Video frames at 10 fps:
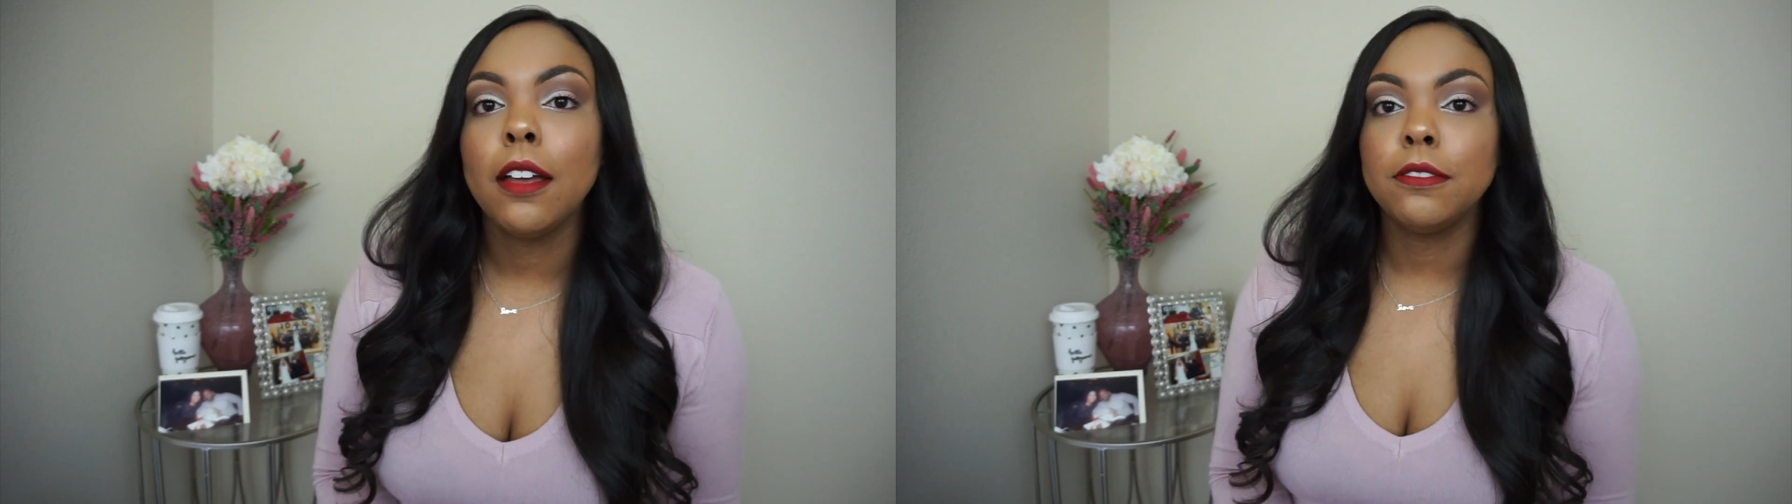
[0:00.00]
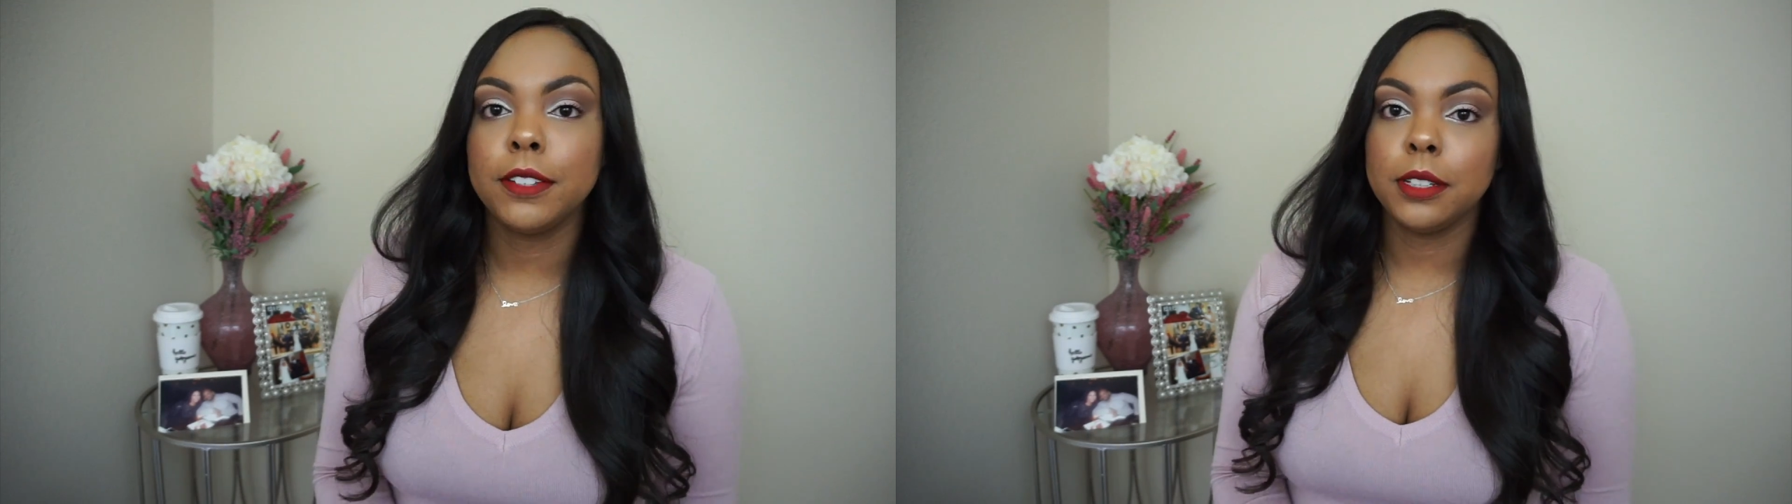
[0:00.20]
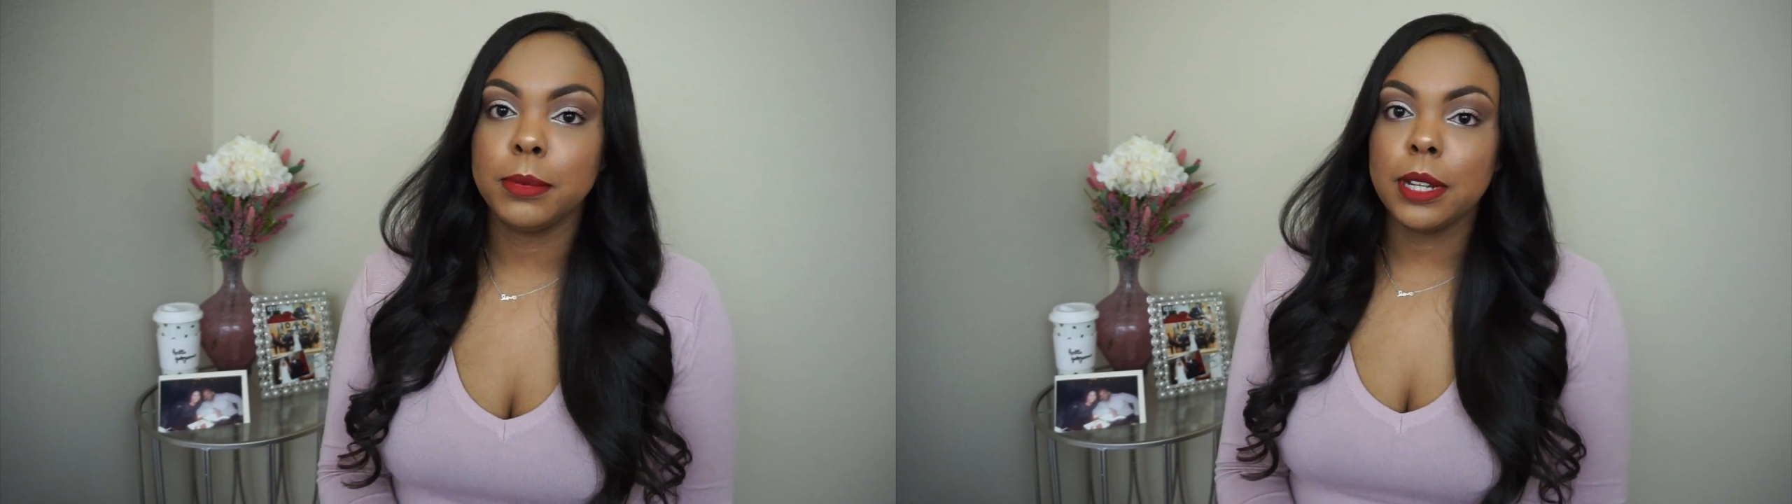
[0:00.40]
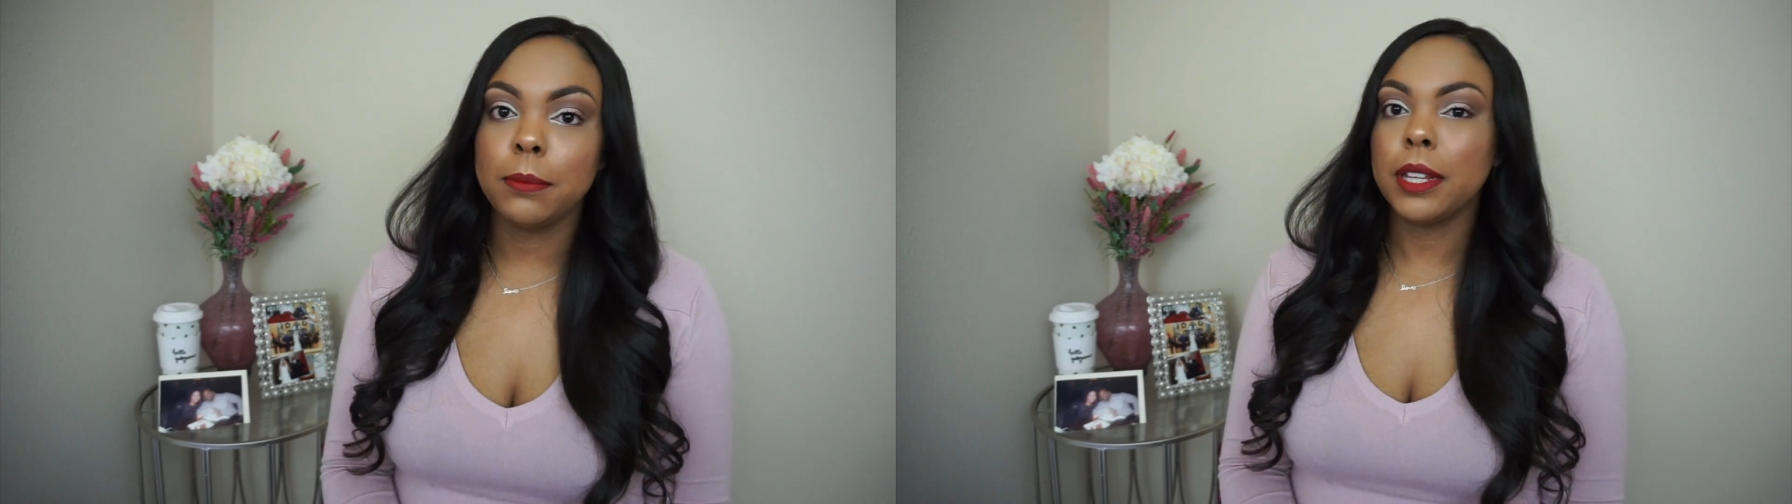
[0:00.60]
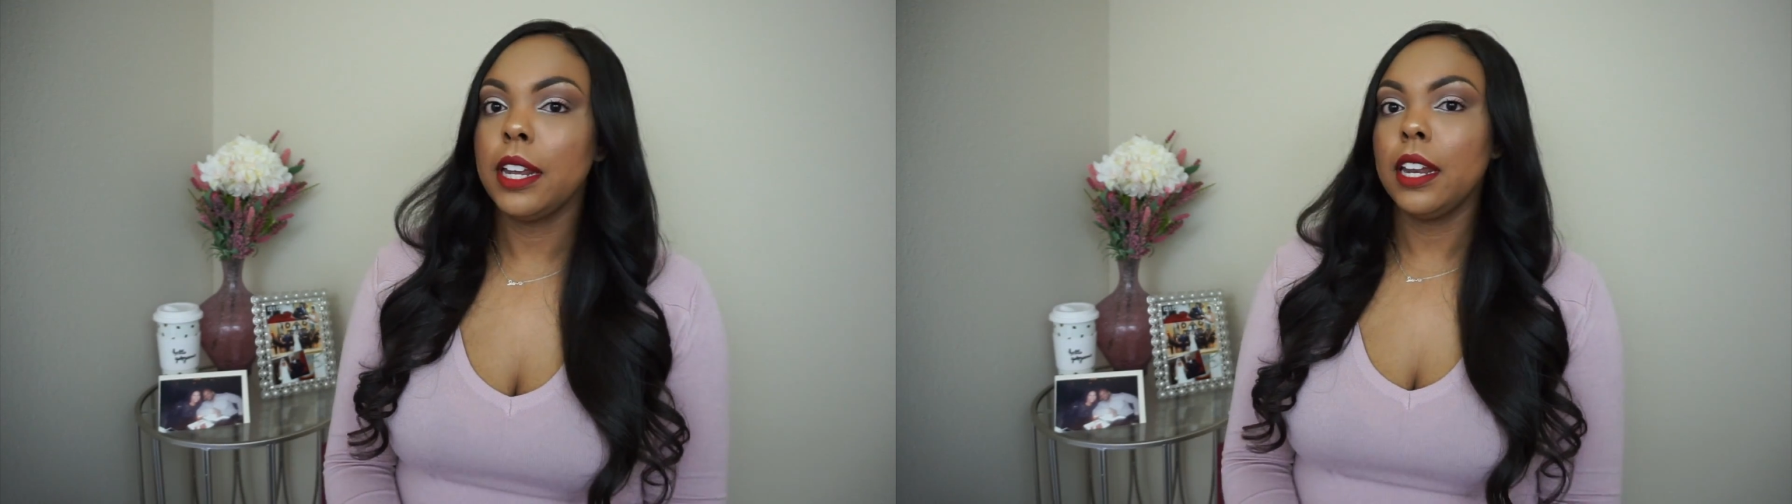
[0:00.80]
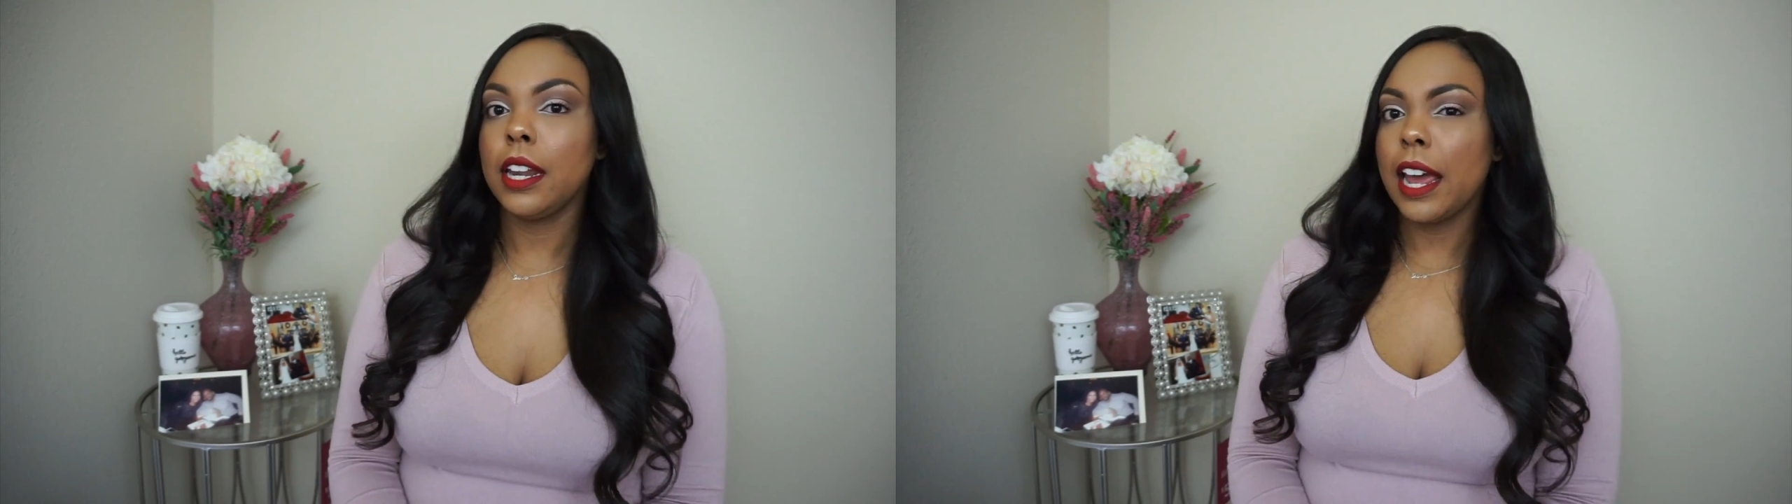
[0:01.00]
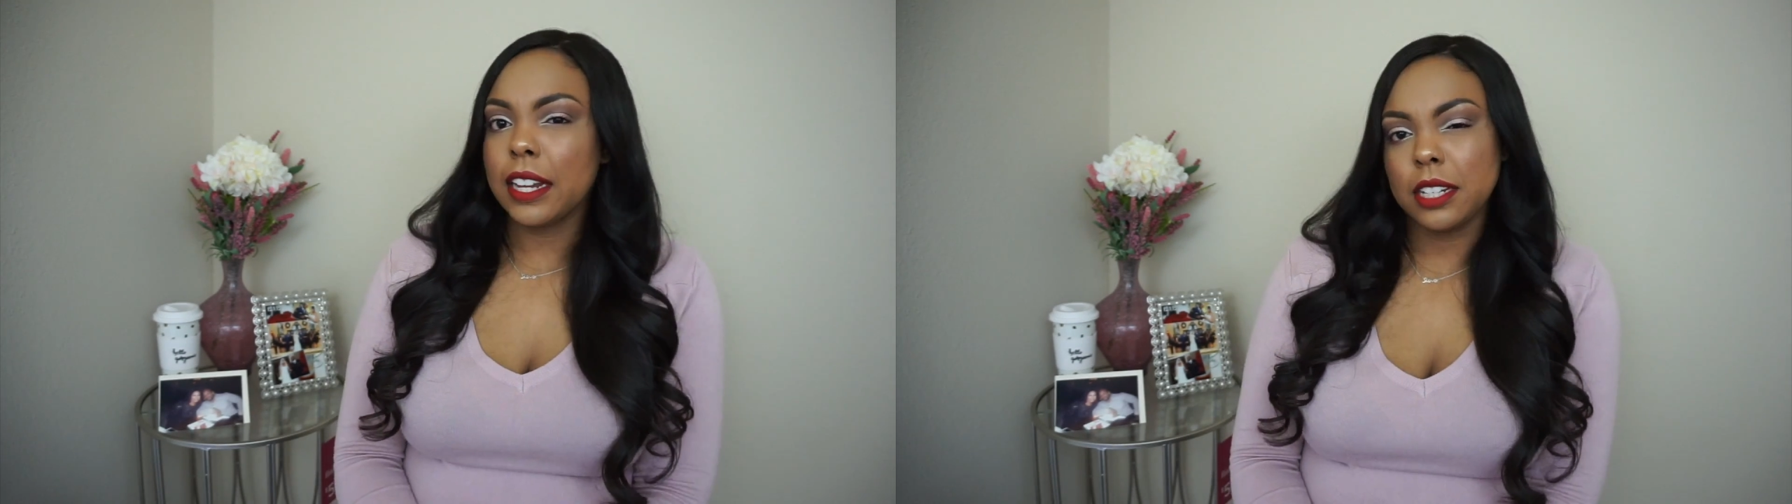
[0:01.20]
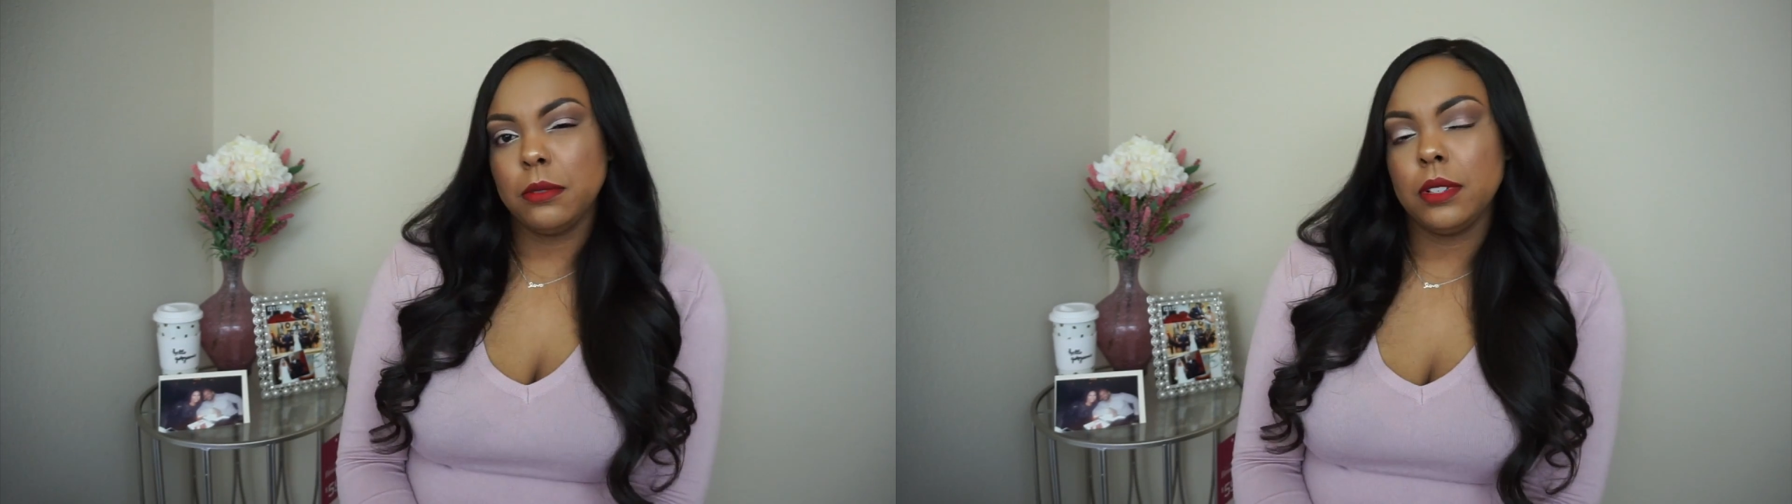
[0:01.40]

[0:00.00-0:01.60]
film something. It actually